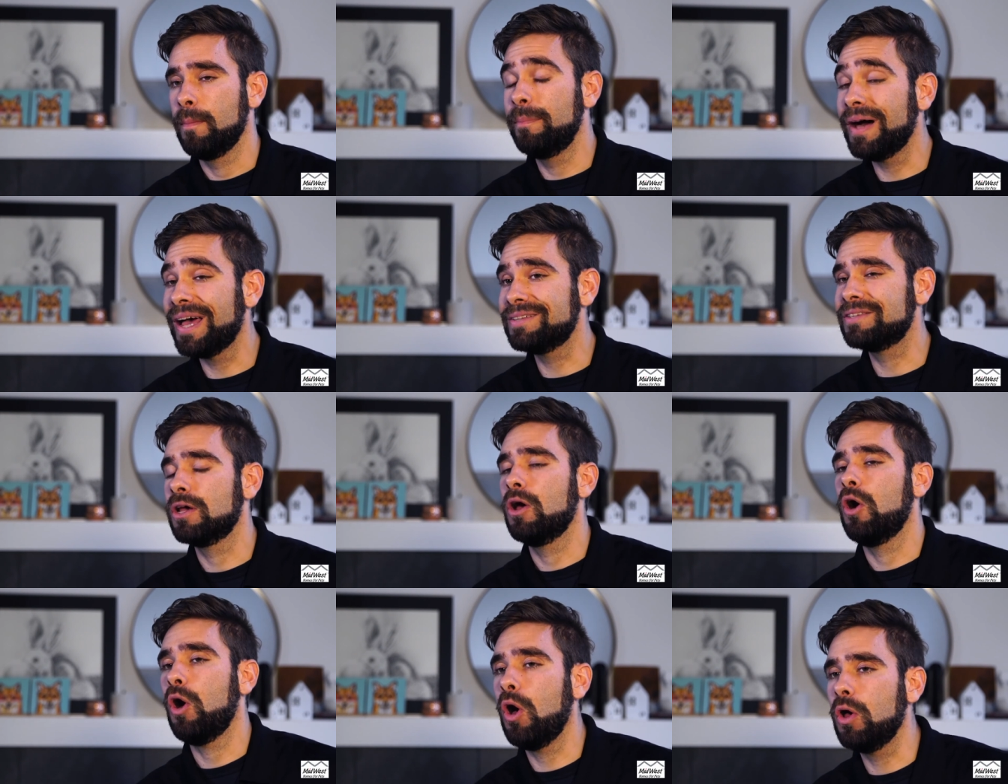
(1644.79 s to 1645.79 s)
but
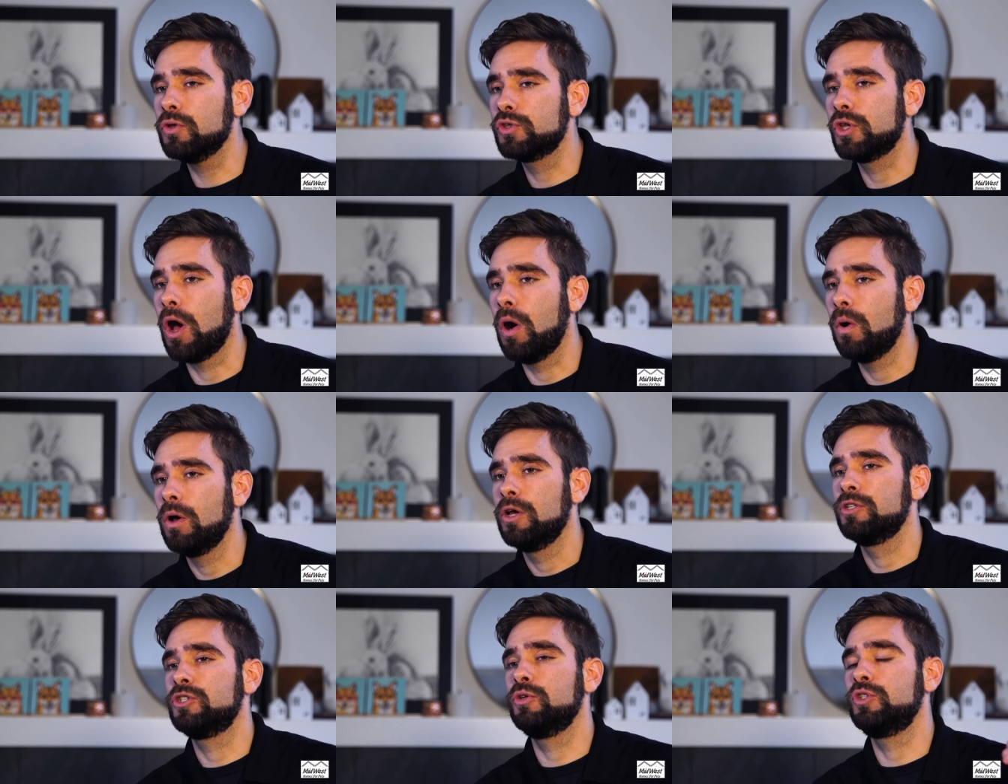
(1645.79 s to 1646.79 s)
also
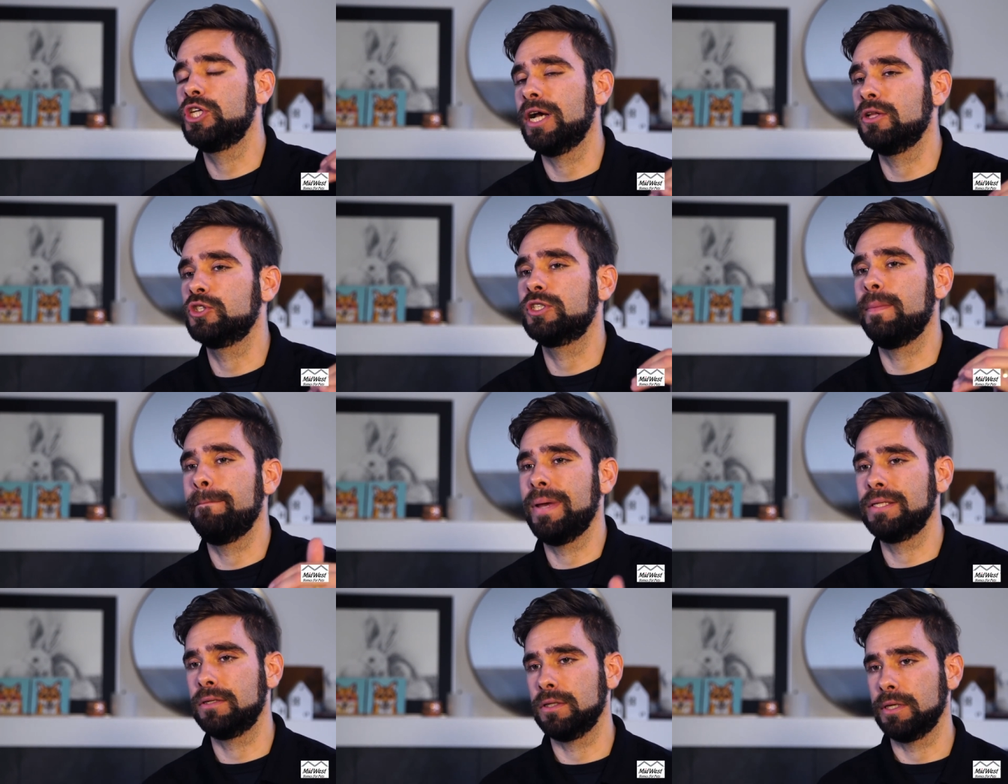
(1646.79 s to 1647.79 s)
to challenge them
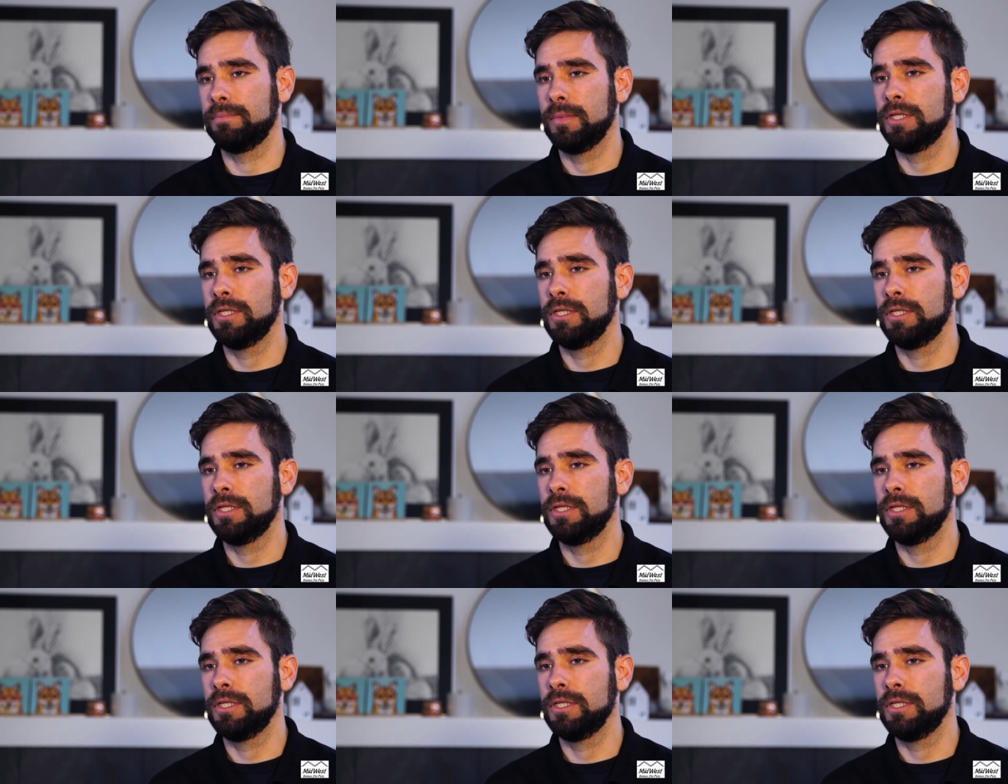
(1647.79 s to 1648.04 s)
mentally.